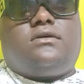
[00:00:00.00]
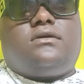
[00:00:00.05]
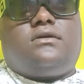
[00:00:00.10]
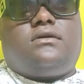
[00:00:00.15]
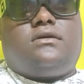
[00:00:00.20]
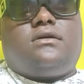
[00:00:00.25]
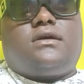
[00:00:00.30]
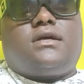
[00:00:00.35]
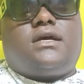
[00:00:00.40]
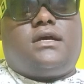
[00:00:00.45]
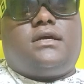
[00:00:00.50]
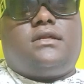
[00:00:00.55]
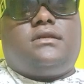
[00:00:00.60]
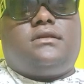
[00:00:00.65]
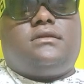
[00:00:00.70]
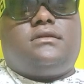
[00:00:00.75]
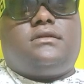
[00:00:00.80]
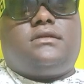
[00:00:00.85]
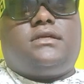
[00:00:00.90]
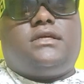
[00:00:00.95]
uh,
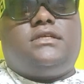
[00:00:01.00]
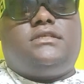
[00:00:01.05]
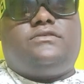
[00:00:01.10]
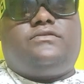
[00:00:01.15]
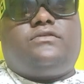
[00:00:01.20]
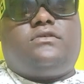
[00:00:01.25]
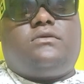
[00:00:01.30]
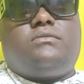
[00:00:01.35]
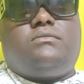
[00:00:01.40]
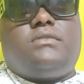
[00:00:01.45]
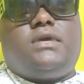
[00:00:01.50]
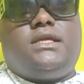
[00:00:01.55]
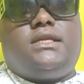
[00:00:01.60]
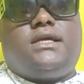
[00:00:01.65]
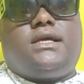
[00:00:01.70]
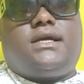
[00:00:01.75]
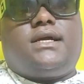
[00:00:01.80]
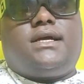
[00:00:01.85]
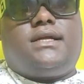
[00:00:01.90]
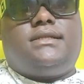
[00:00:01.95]
can range from
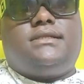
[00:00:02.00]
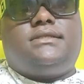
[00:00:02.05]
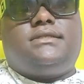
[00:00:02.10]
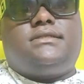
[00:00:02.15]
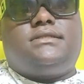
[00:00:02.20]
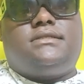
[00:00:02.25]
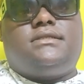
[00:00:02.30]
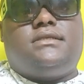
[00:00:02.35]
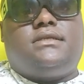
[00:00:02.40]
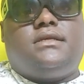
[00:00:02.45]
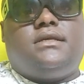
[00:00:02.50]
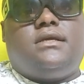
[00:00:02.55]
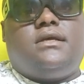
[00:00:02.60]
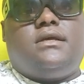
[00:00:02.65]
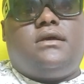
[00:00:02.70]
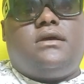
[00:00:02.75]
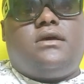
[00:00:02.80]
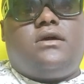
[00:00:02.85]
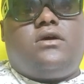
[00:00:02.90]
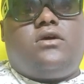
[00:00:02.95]
minor cuts
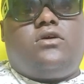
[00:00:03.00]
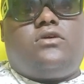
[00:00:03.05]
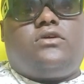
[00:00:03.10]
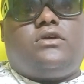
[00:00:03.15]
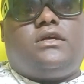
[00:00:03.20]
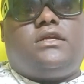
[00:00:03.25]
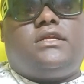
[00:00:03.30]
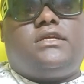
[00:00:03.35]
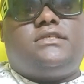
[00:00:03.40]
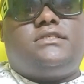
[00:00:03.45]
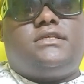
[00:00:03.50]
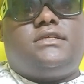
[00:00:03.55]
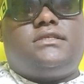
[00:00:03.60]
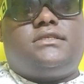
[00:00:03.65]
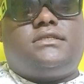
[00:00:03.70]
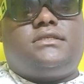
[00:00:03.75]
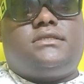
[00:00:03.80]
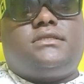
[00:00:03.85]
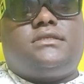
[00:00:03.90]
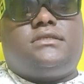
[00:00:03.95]
or
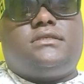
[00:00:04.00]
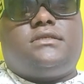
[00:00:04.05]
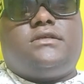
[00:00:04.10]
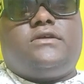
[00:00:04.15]
grazes